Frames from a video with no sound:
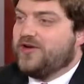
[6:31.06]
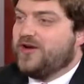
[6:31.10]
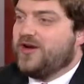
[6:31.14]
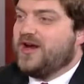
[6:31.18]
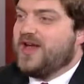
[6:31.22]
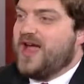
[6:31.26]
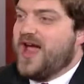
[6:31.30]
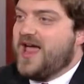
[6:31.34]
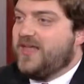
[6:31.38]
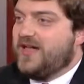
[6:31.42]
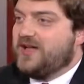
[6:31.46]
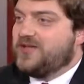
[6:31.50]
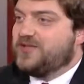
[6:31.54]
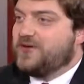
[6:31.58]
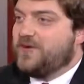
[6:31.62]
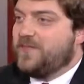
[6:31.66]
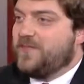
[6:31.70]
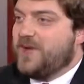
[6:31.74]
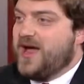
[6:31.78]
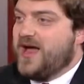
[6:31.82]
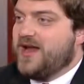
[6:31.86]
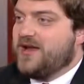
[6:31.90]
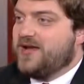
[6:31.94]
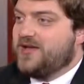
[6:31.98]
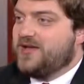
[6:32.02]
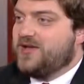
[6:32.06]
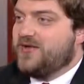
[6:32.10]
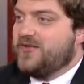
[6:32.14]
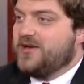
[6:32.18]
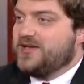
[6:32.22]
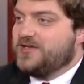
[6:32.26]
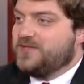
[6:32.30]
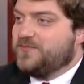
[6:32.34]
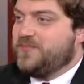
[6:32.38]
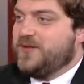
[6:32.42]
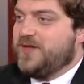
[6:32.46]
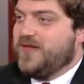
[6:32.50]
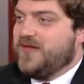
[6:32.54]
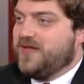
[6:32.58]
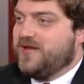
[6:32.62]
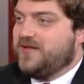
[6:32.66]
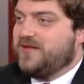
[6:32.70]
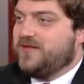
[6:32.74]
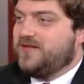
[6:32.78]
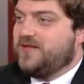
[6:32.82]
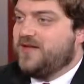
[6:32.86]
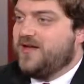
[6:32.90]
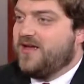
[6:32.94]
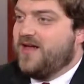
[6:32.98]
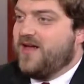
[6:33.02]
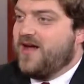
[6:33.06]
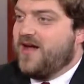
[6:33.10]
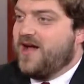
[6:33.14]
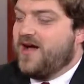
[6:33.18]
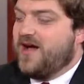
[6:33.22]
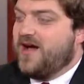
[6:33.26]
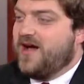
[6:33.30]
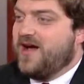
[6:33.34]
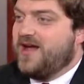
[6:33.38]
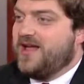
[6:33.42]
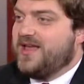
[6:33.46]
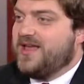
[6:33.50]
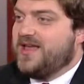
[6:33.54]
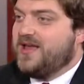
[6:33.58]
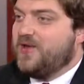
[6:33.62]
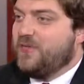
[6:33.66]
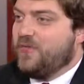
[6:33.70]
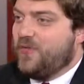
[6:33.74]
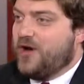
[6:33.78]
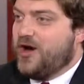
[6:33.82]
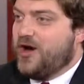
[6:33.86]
you're a guy like Joe Biden who has been in